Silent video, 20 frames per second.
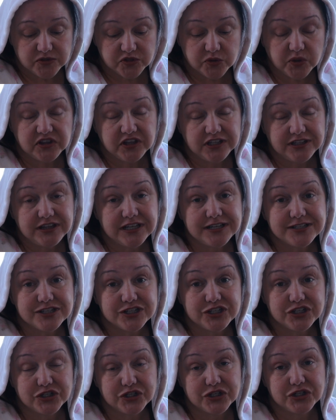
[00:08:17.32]
So I think that's
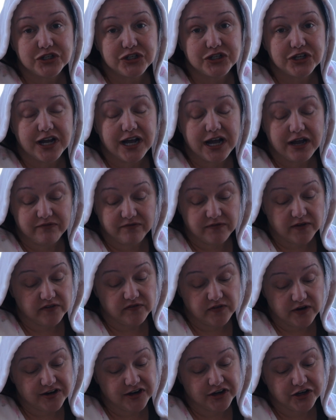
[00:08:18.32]
a good,
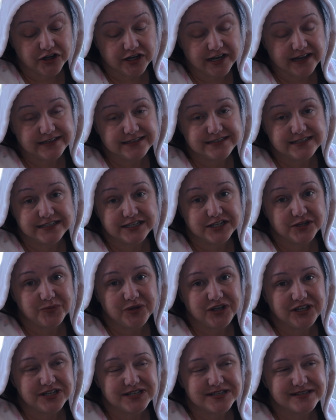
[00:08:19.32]
a very good idea,
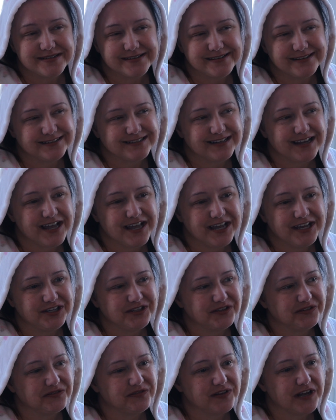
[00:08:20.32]
because it
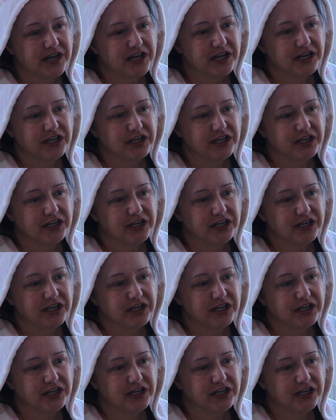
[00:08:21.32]
kind of